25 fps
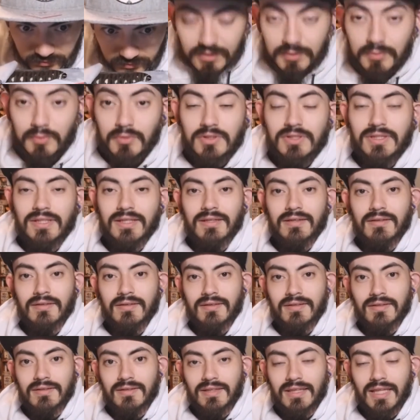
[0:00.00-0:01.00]
It smells like
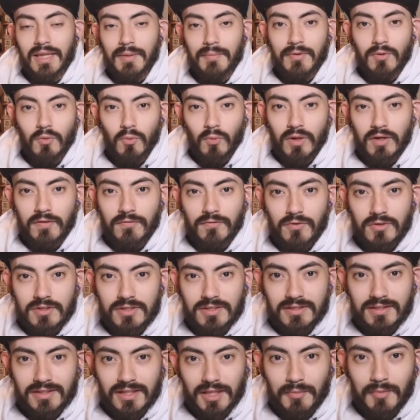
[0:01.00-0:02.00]
uh, lemon
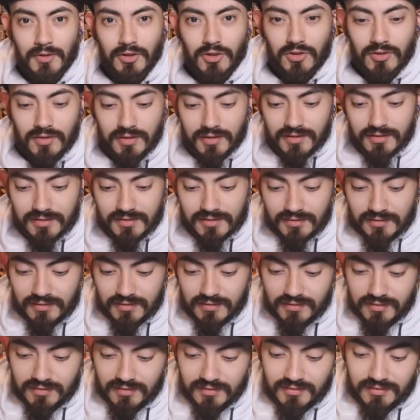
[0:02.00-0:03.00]
wafers, lemon cookies.
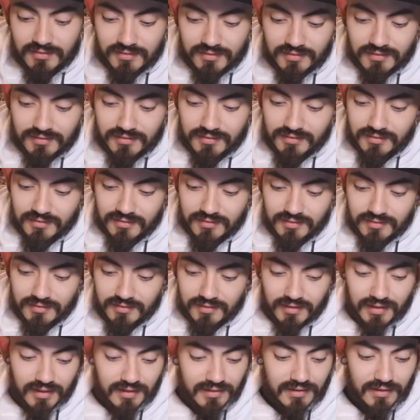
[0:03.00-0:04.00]

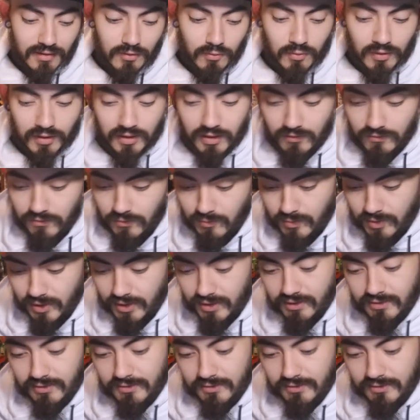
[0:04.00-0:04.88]
Got that right off the